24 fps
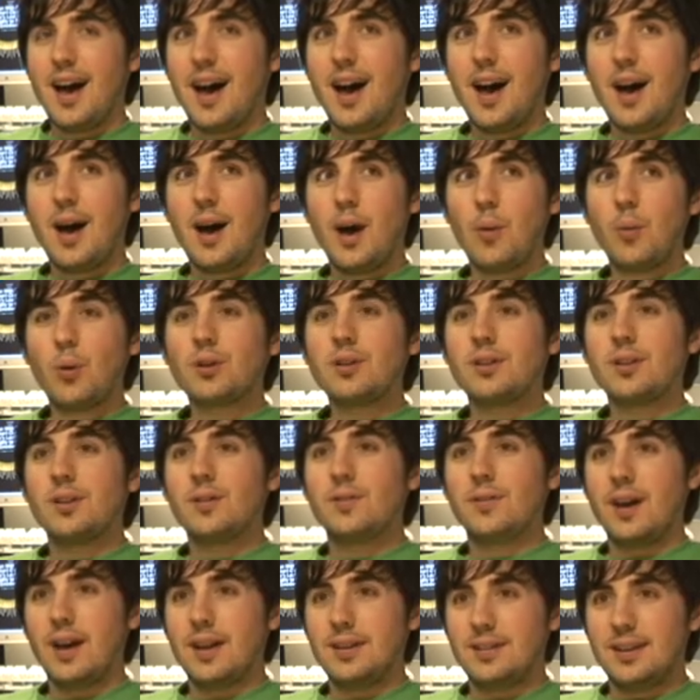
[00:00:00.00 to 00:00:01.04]
I worked in
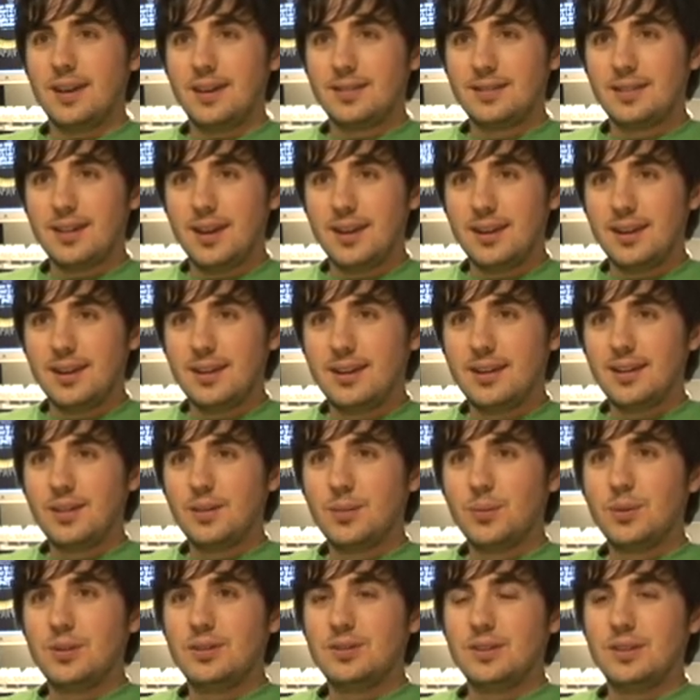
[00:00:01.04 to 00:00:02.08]
the Nevada test site,
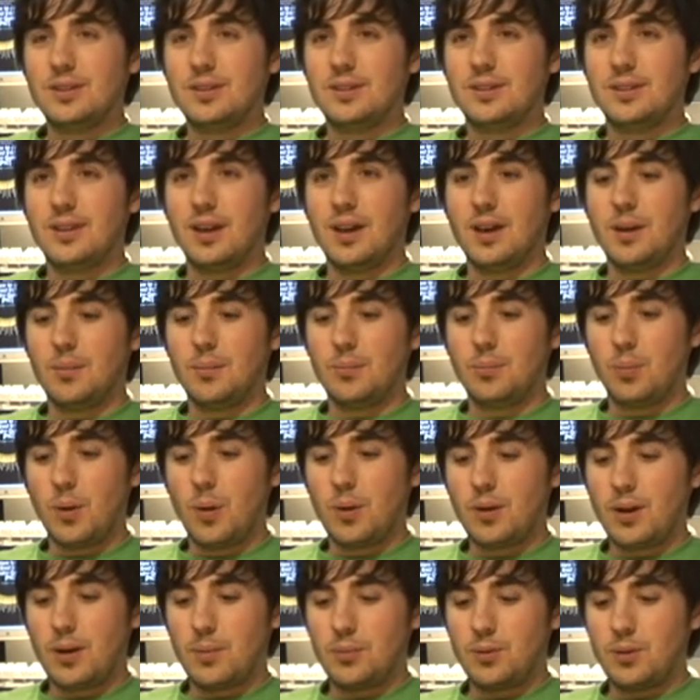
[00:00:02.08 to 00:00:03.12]
which is
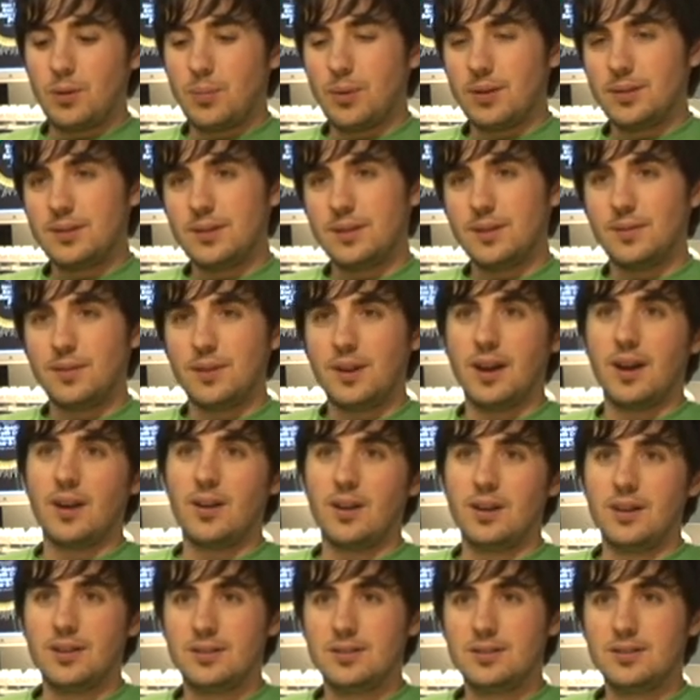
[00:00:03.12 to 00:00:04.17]
broken up into a bunch of different
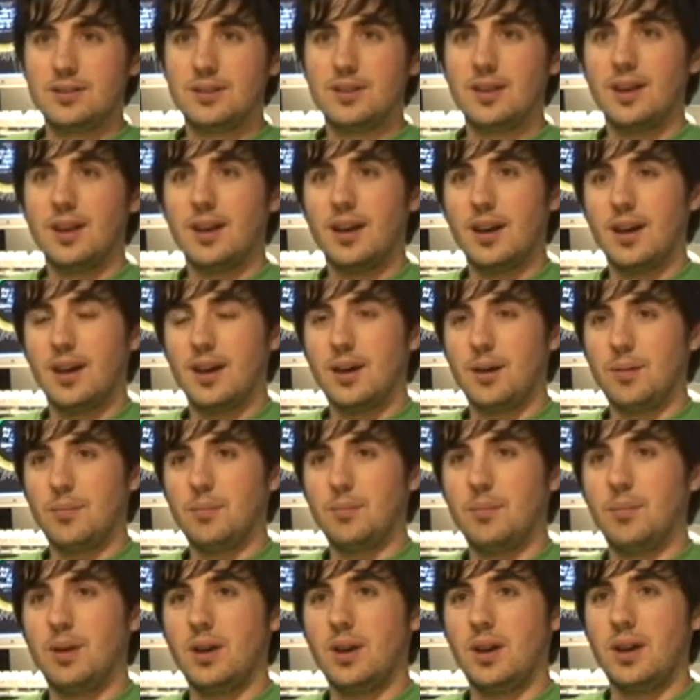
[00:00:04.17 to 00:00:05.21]
areas,
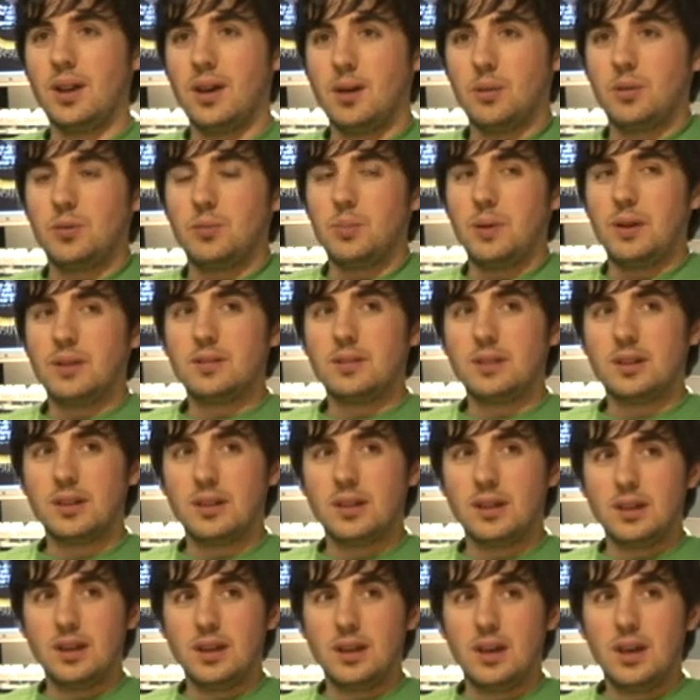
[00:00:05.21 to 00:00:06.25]
and I was
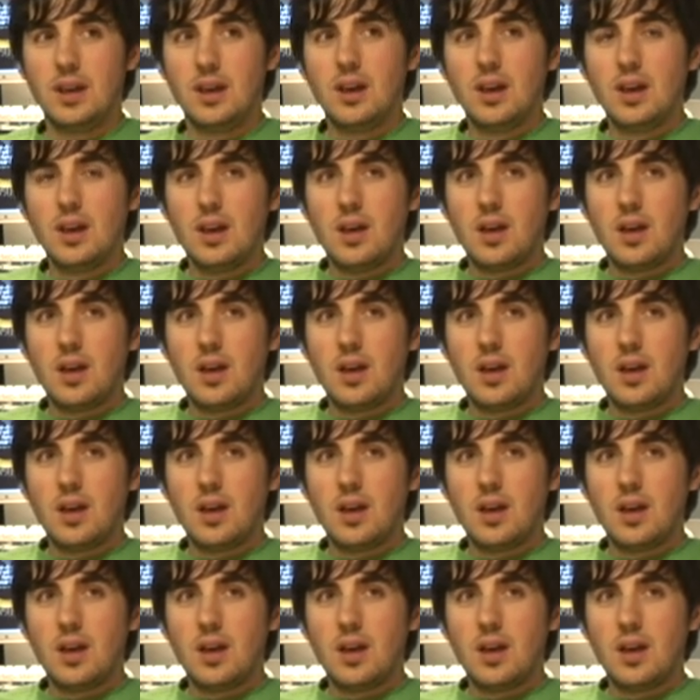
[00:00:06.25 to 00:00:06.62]
basically